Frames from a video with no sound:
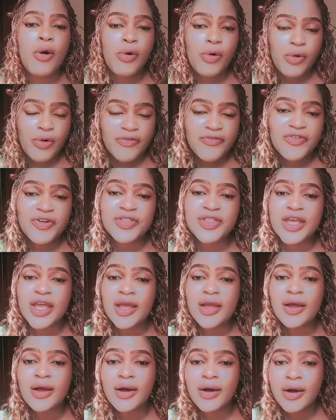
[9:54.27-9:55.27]
go for the
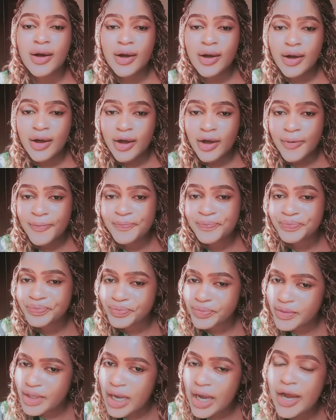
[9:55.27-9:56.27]

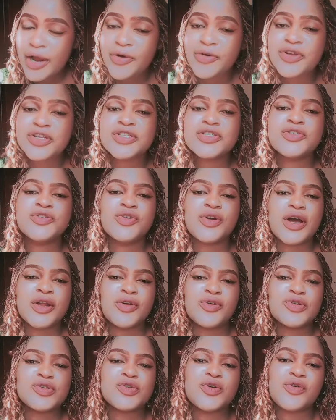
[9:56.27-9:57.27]
carrot. You can
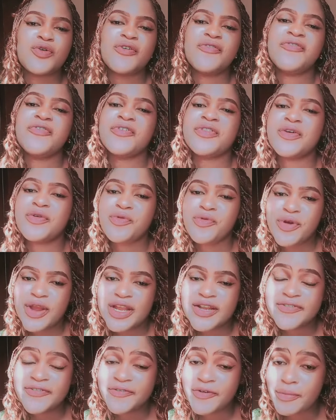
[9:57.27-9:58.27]
also go for the
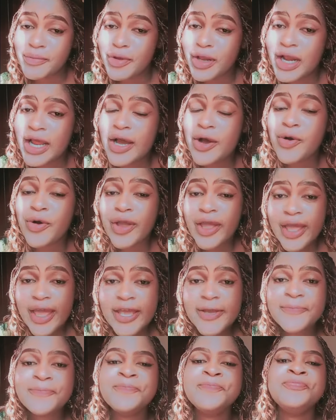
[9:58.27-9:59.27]
red formula,
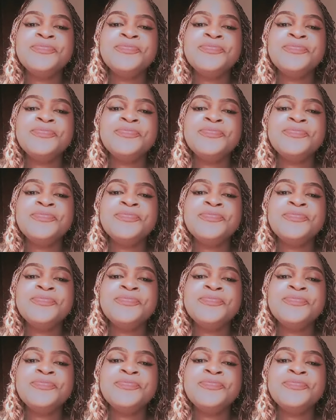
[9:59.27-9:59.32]
okay?